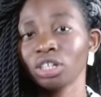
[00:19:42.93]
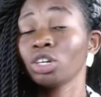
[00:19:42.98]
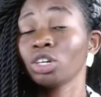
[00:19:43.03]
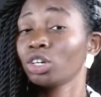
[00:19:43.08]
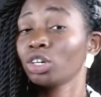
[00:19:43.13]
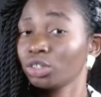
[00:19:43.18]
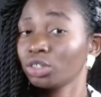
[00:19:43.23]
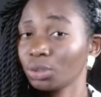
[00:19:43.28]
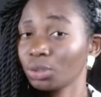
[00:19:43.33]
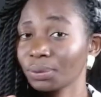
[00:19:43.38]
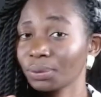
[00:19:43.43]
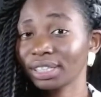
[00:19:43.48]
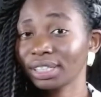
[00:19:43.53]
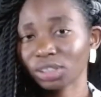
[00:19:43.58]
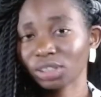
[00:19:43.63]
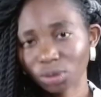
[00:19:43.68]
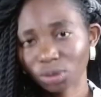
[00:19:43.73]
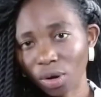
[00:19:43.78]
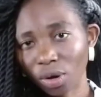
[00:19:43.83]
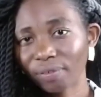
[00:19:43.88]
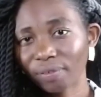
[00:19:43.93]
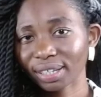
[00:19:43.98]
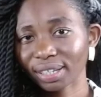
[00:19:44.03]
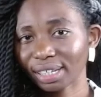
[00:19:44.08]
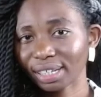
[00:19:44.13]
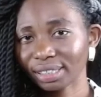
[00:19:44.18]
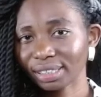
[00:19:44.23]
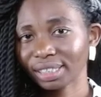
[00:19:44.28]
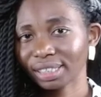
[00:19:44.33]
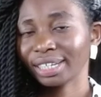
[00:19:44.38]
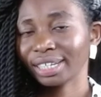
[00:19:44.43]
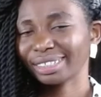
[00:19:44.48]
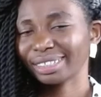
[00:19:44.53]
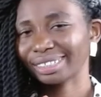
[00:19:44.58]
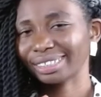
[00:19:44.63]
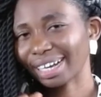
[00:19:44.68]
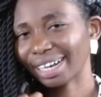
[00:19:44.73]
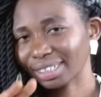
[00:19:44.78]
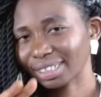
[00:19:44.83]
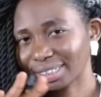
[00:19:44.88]
You will discover that they
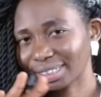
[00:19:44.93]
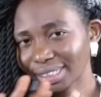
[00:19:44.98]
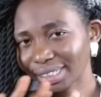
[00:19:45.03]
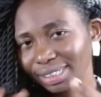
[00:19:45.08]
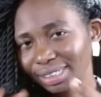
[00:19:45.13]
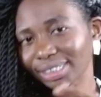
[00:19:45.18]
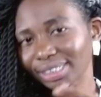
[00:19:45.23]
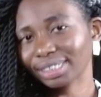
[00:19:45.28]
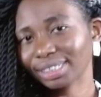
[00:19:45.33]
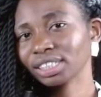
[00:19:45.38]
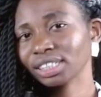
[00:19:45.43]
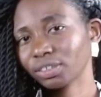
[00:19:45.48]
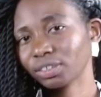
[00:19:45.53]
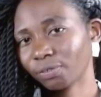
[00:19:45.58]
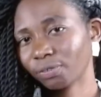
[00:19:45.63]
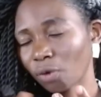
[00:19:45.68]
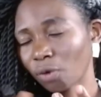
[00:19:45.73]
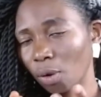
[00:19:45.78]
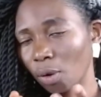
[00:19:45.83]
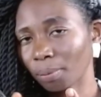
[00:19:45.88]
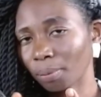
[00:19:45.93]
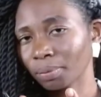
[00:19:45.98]
are distinct form,